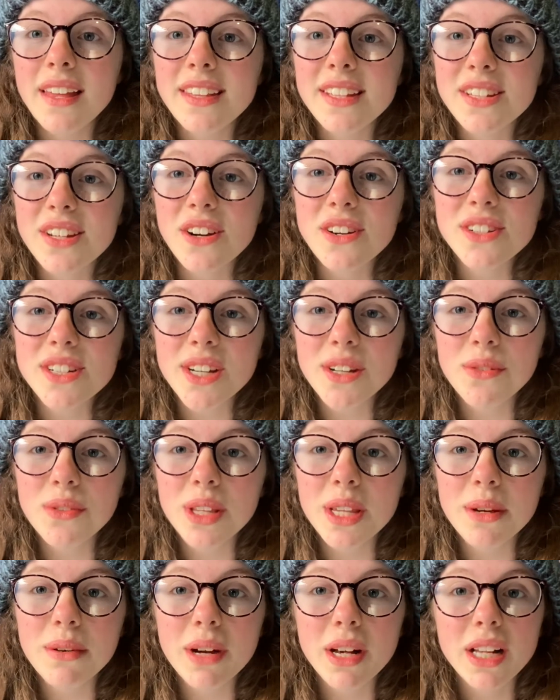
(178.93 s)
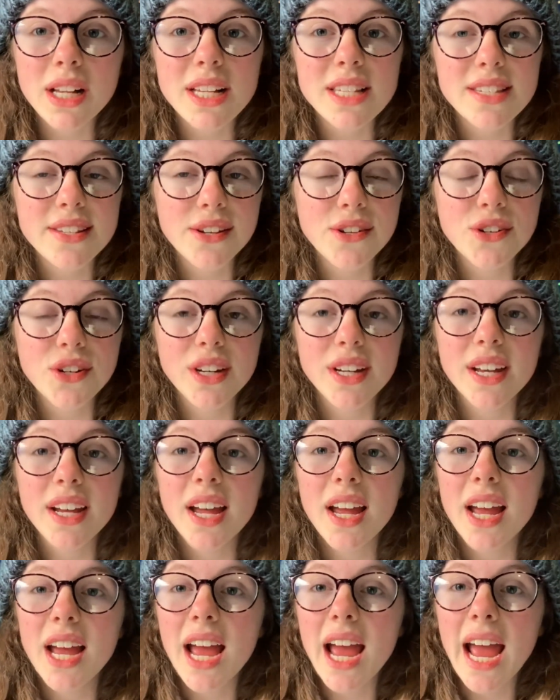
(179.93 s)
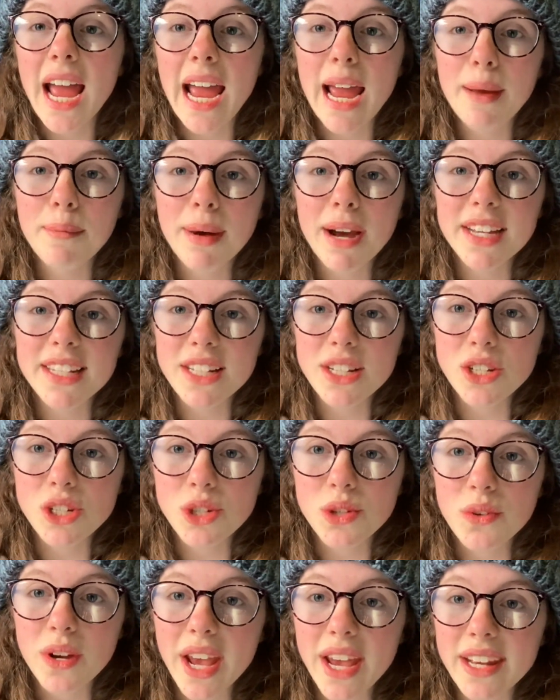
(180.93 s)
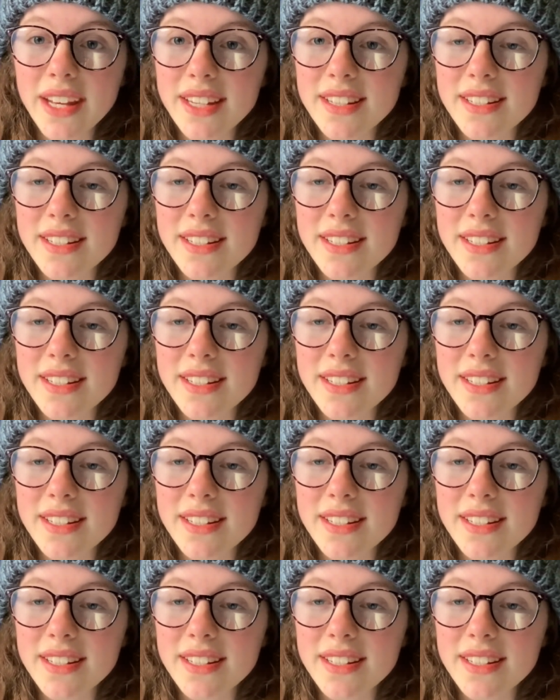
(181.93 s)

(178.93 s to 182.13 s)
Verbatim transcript: They turned out really well considering um, I didn't do any